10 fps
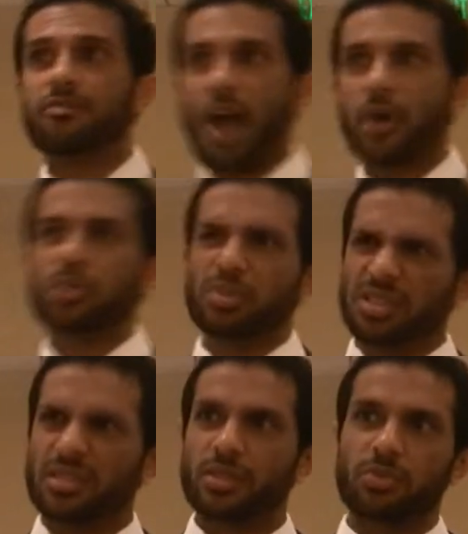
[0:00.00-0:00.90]
value
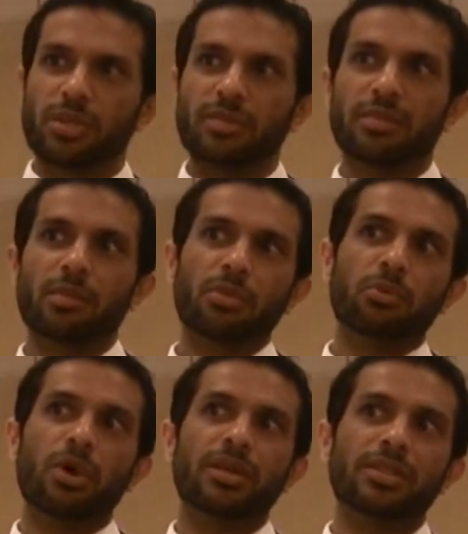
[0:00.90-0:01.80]
businesses with. And number
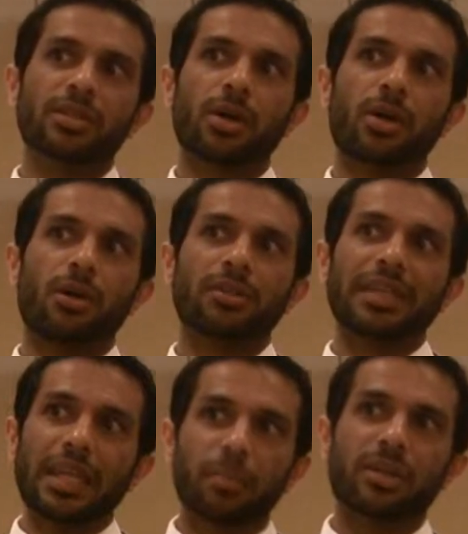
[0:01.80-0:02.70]
one is called
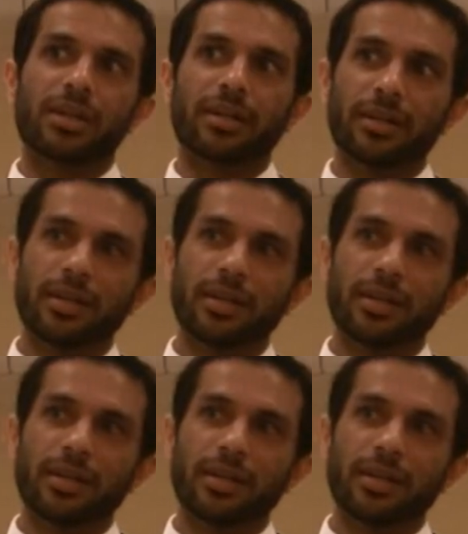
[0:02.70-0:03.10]
EBITDA,